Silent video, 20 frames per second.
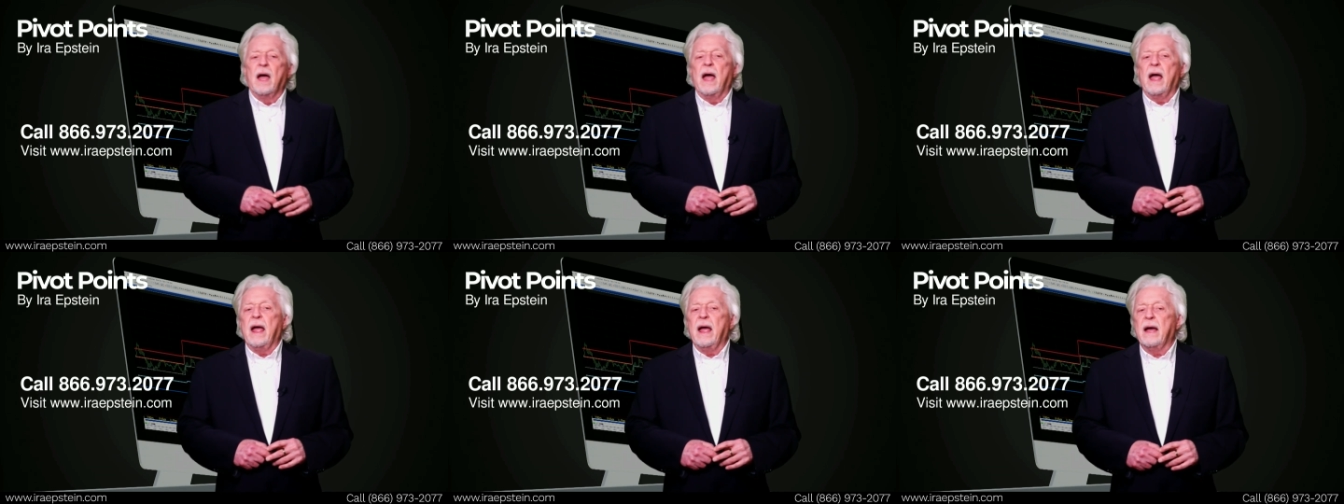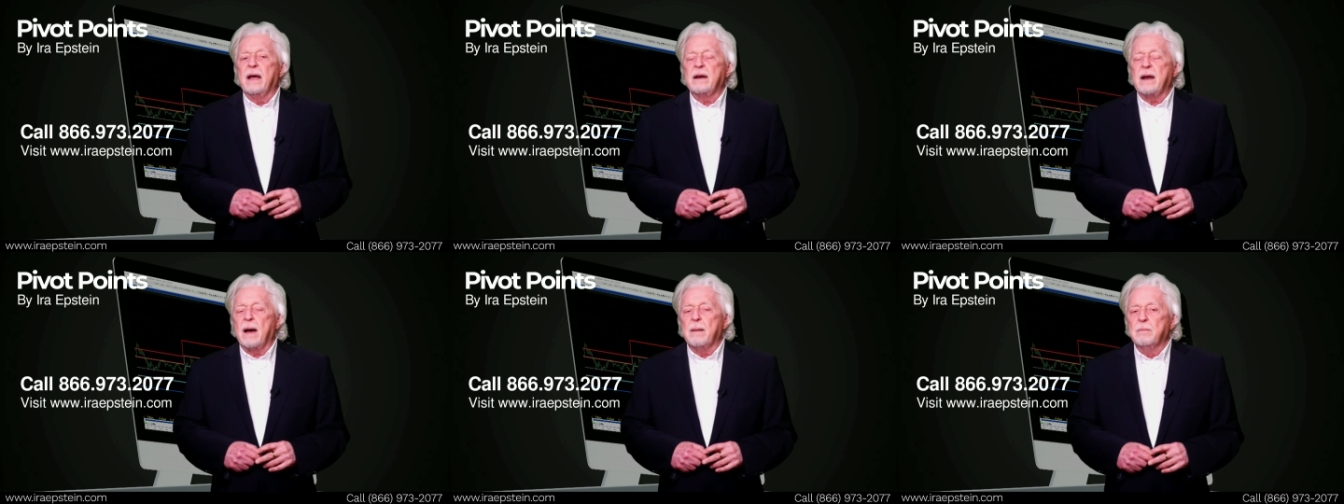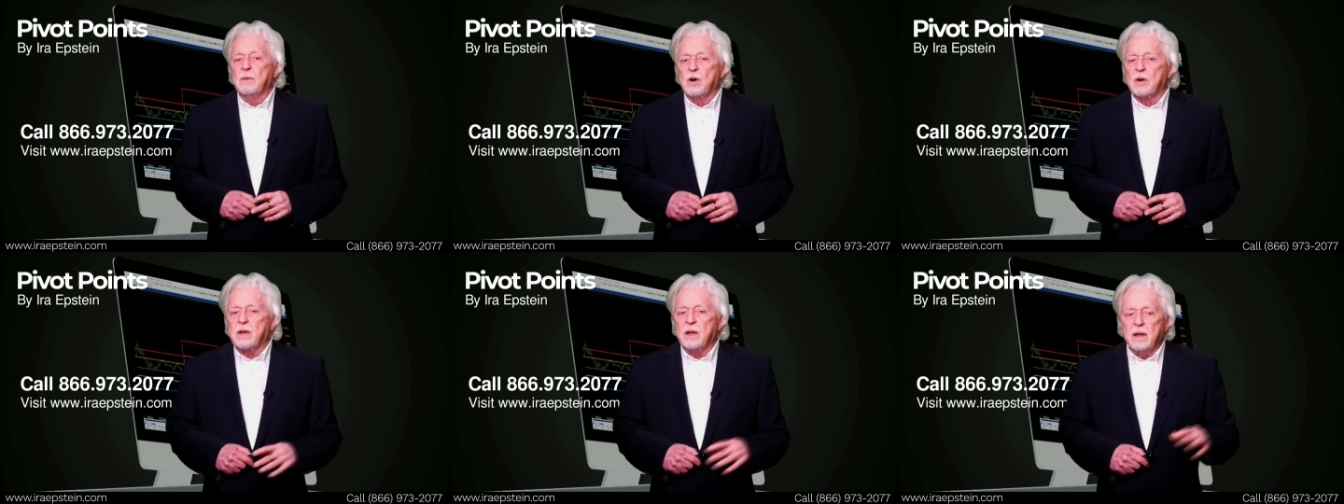and
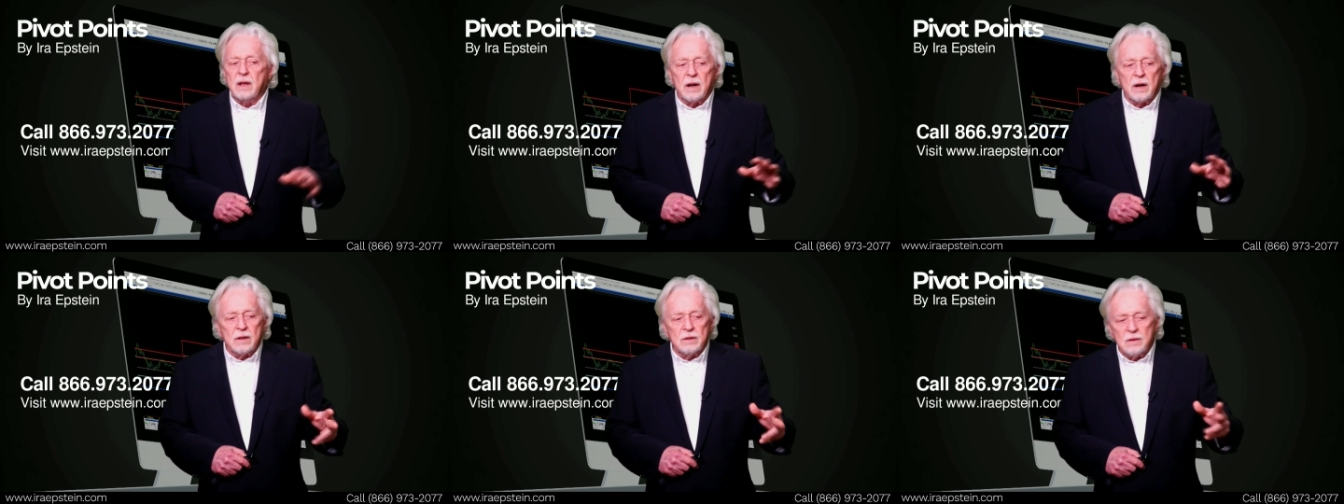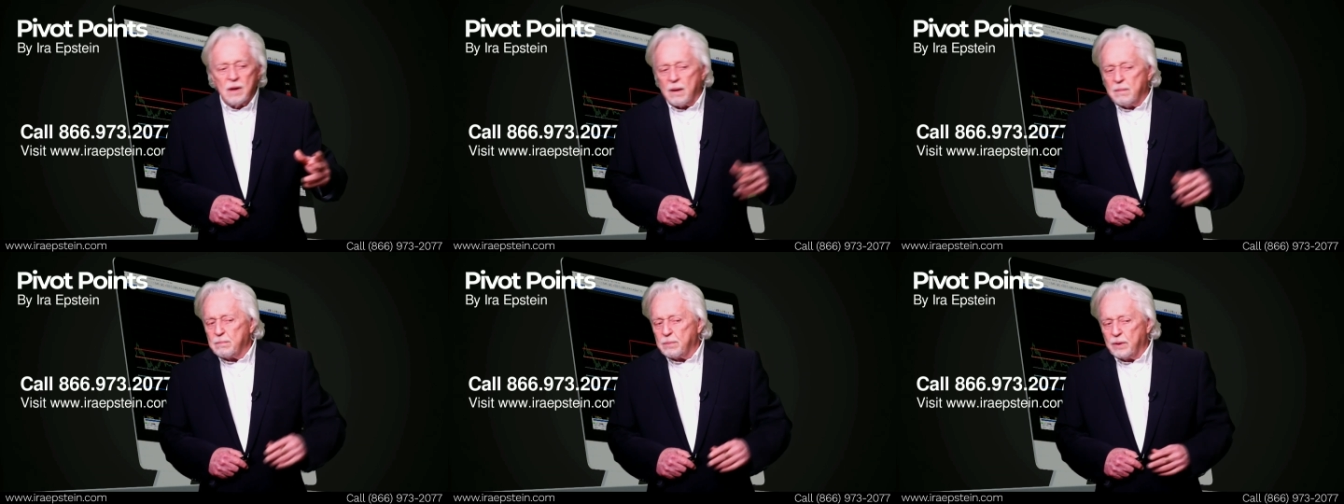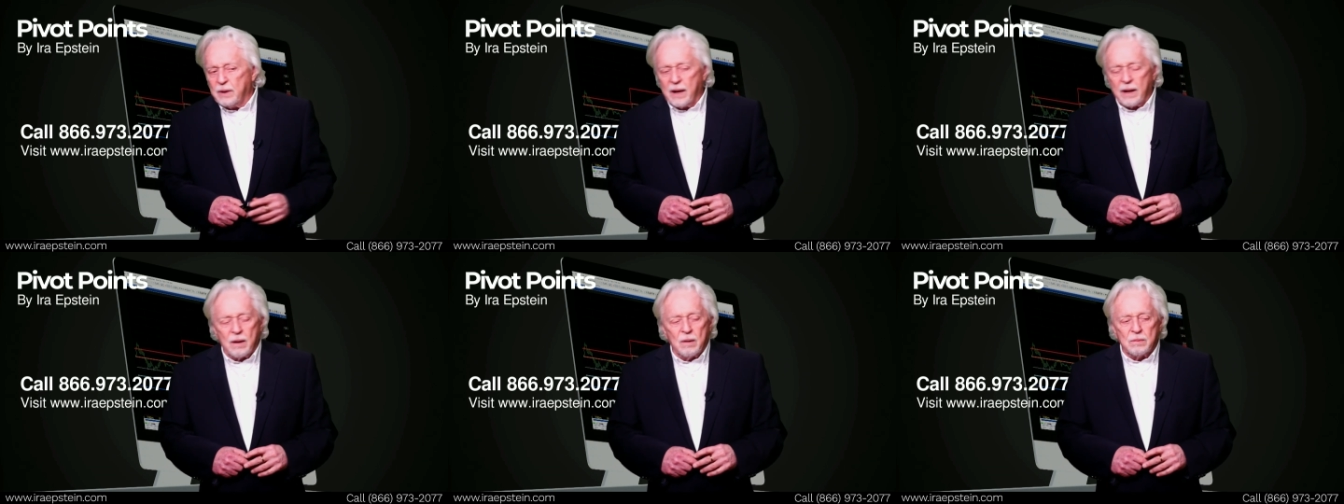I'm looking at a
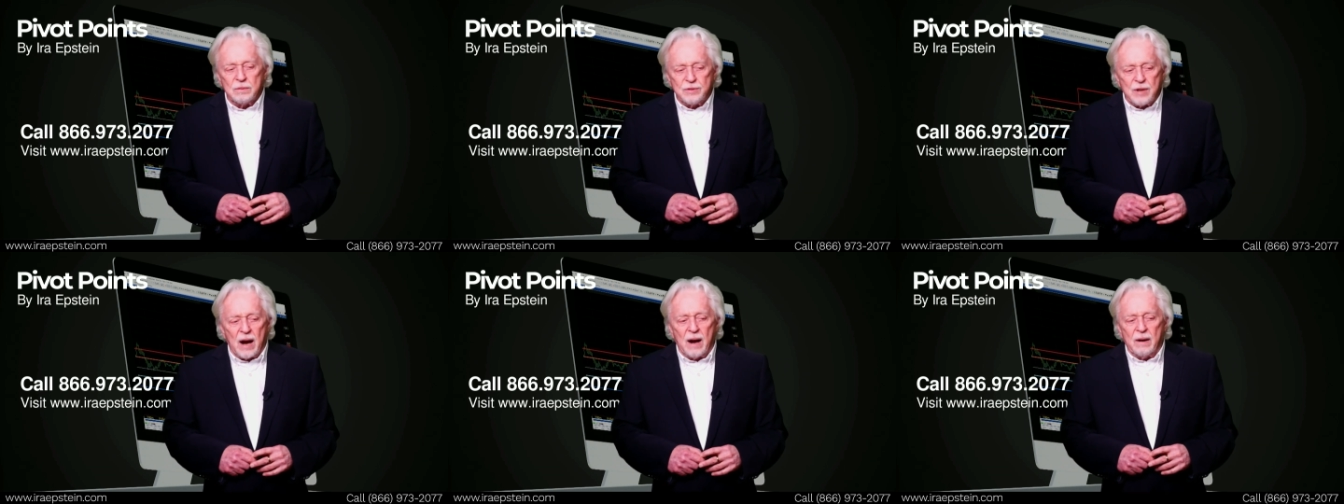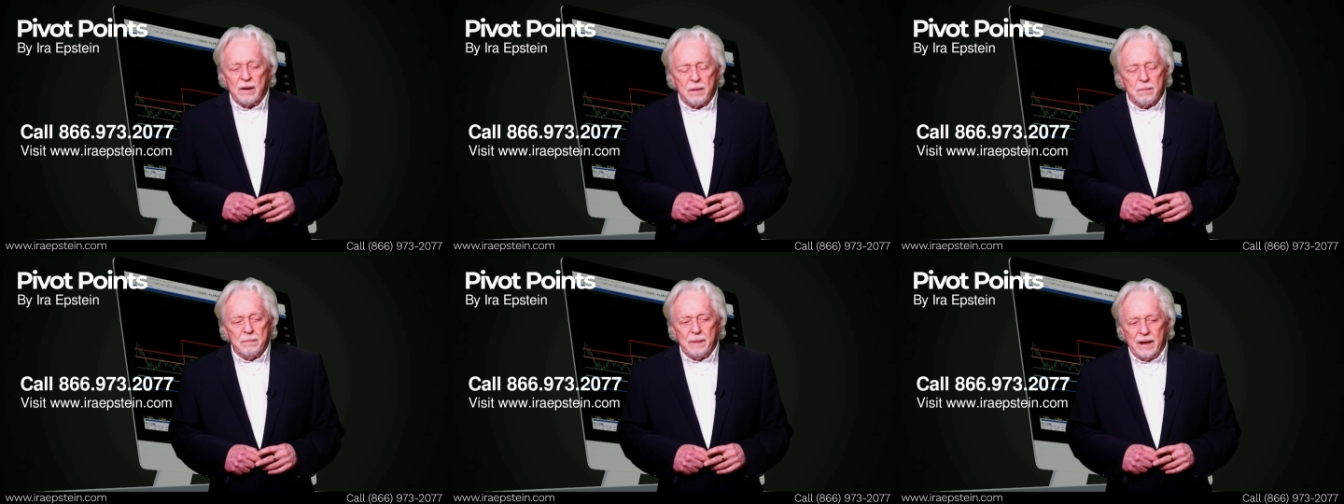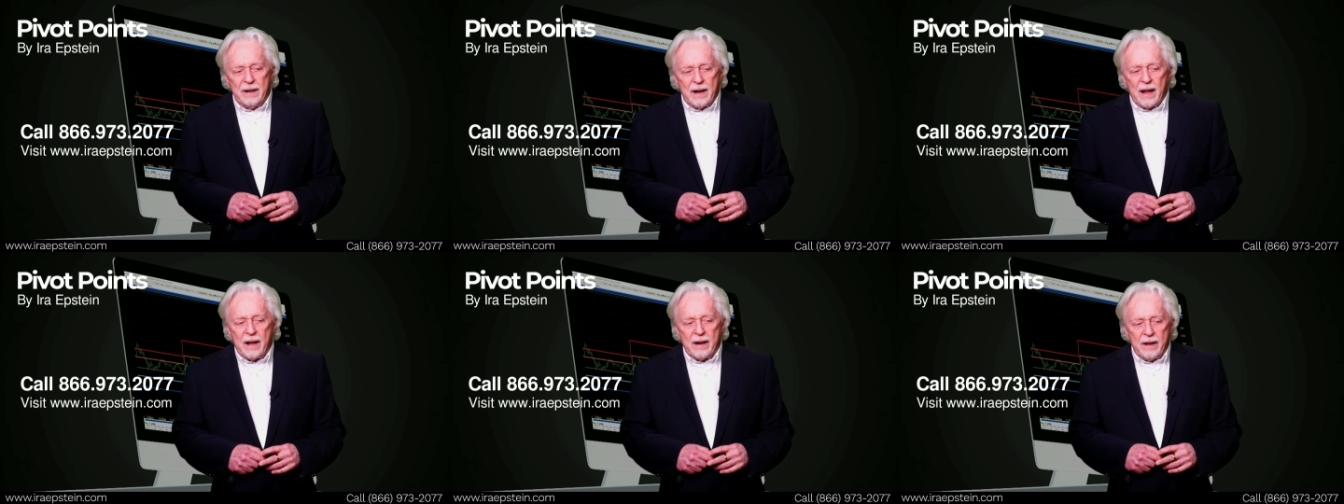number and I go, darn, it
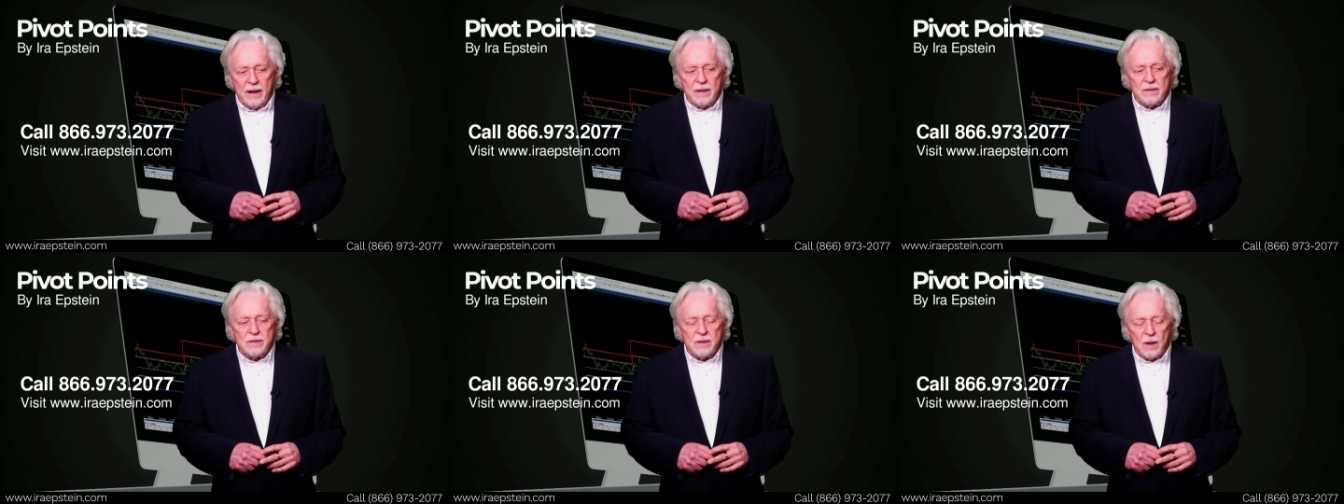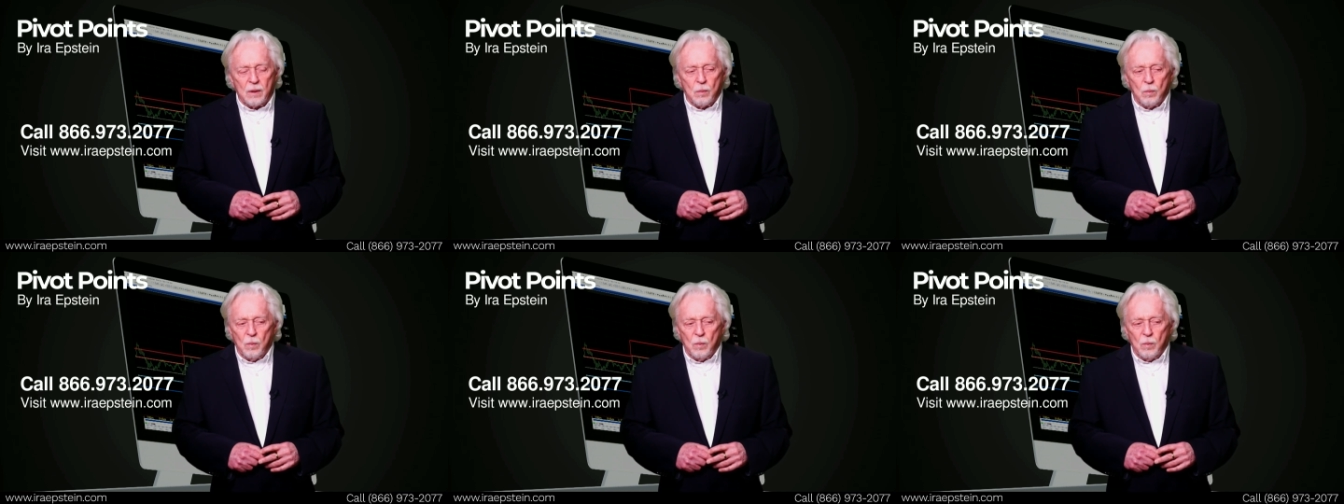may not hit there.